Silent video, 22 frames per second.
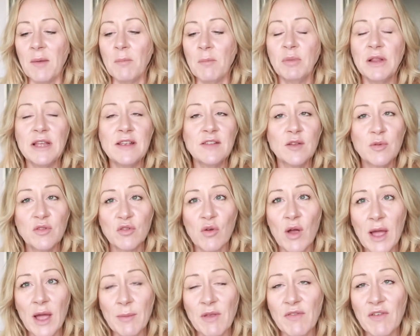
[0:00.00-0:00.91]
Please
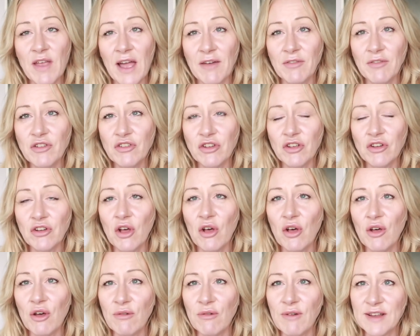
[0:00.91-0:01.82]
subscribe if you haven't done
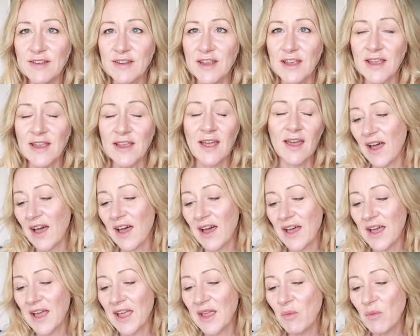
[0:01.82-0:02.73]
already.
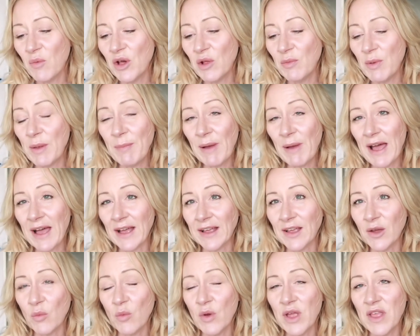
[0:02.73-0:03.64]
I will be
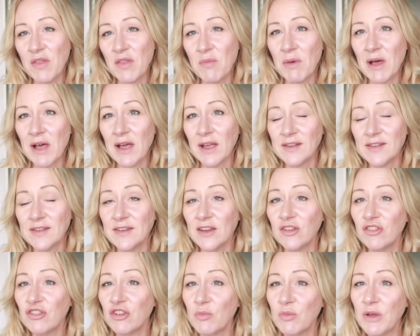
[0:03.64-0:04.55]
back with my
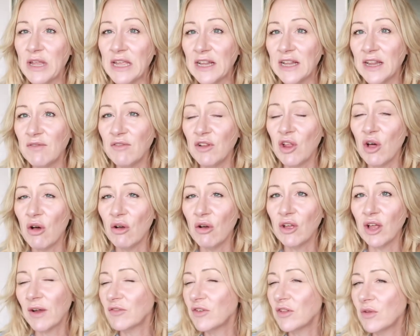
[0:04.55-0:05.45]
Stitched Up weekly
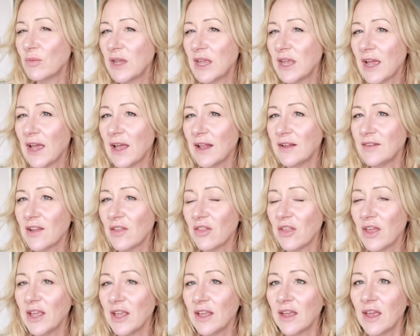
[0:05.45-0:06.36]
vlog after the weekend, I
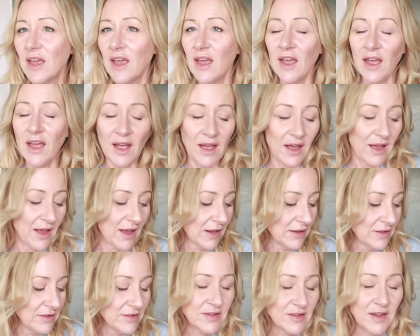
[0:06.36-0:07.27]
think.
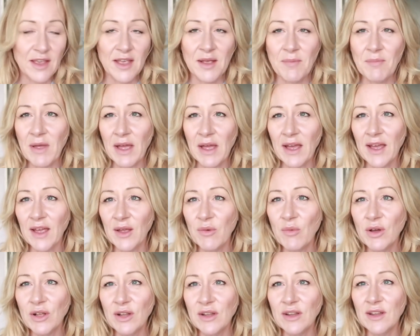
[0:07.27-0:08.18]
And I
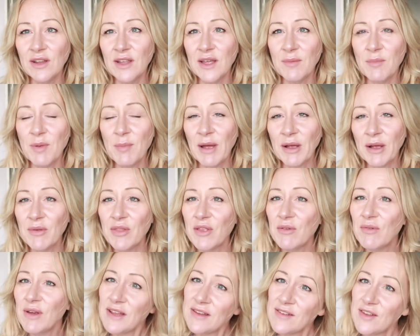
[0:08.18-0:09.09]
will be back with
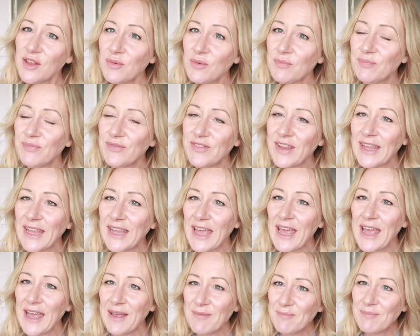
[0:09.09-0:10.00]
you really soon. Take
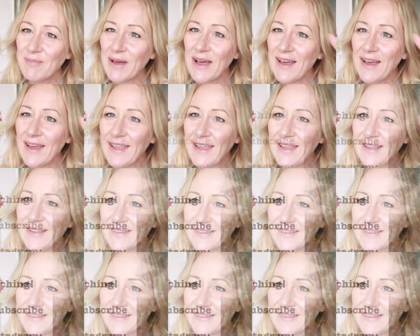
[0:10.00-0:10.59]
care. Bye.